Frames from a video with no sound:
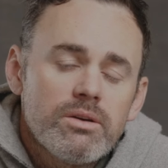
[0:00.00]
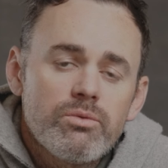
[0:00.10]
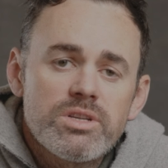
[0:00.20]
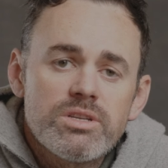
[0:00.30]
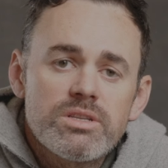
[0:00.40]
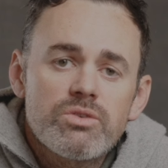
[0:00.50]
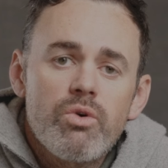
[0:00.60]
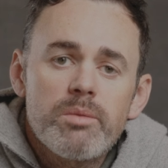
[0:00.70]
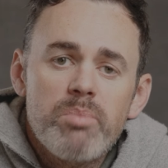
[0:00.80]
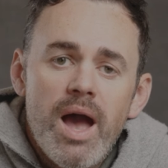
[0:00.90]
which is
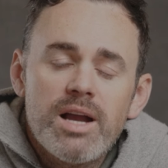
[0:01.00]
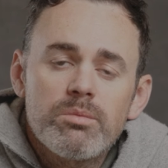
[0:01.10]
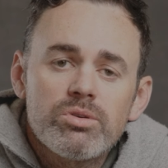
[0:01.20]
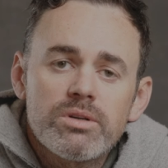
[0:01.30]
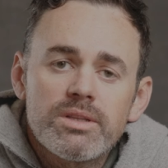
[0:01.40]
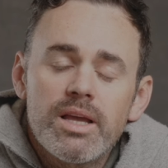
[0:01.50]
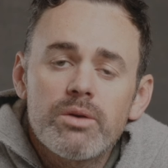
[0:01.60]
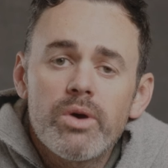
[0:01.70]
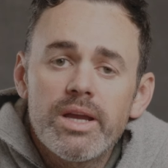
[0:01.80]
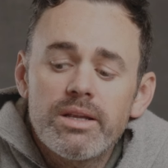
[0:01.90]
quite packable and
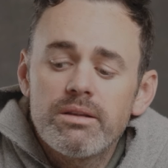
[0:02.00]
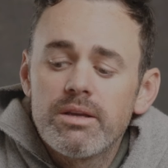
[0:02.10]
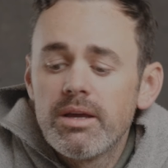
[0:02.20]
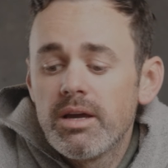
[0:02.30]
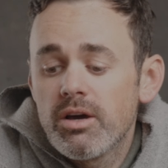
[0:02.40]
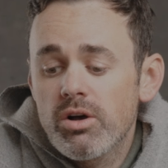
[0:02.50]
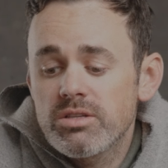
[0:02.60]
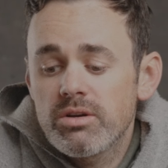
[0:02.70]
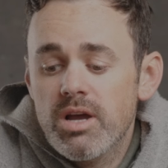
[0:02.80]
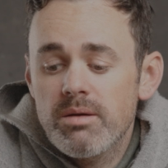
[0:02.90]
lightweight. It
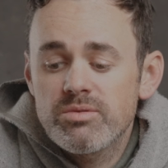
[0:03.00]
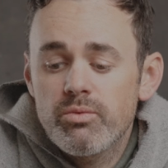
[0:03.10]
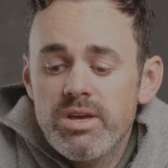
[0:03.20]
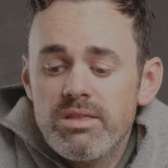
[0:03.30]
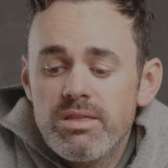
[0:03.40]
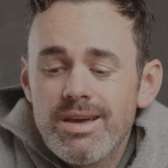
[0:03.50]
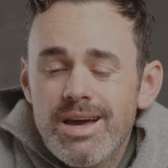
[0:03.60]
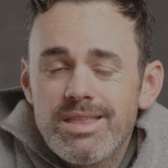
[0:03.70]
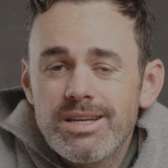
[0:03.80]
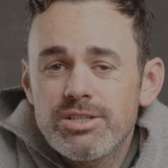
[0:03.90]
also comes with,
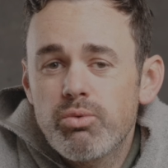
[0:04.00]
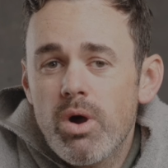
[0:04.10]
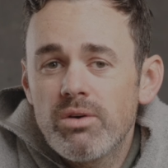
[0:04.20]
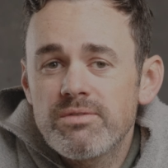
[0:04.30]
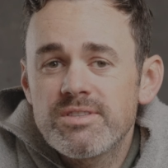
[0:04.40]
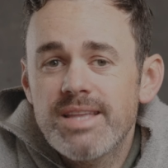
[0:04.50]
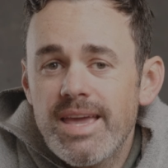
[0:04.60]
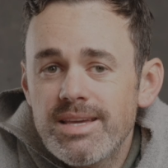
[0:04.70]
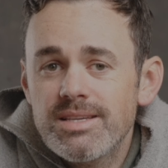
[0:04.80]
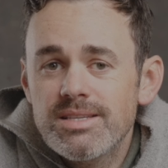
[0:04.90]
I think, 12
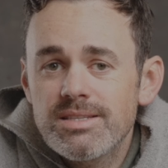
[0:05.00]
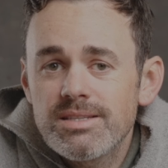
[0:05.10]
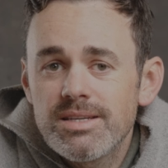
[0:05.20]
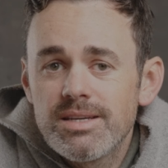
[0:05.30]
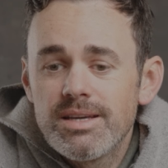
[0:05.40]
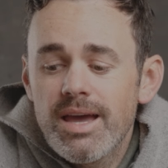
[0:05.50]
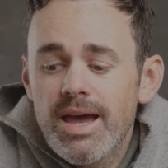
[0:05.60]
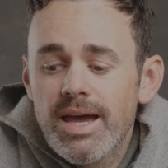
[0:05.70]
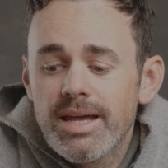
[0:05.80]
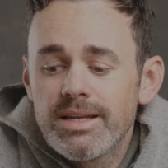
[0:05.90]
stakes.
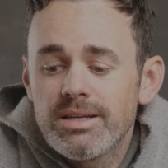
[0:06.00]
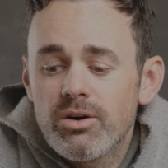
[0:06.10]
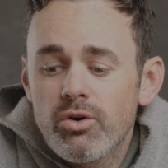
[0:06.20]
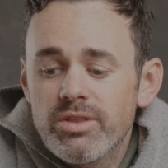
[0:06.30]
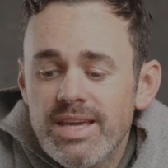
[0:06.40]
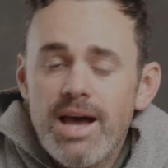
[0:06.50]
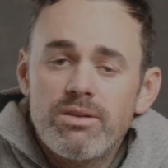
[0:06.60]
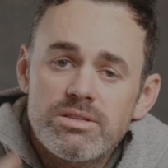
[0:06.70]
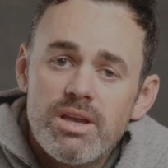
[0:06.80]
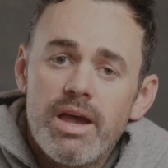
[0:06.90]
And on the
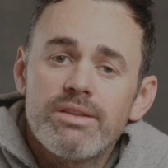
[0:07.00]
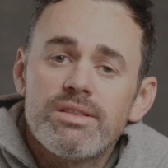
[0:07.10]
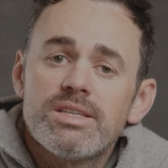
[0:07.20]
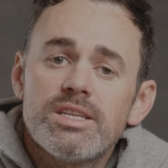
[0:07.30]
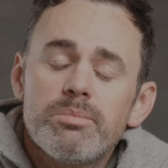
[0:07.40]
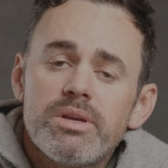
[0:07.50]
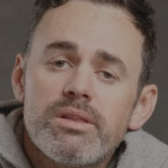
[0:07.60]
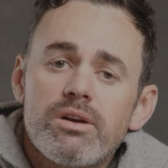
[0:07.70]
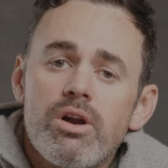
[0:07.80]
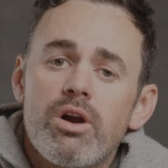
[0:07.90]
outside of the
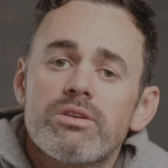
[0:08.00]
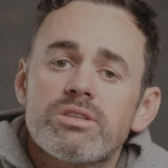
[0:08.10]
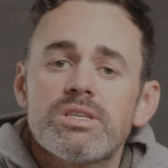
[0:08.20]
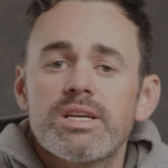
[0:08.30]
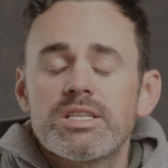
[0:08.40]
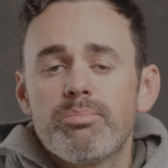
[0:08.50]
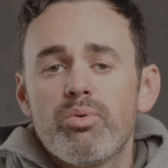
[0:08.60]
teepee, there are 6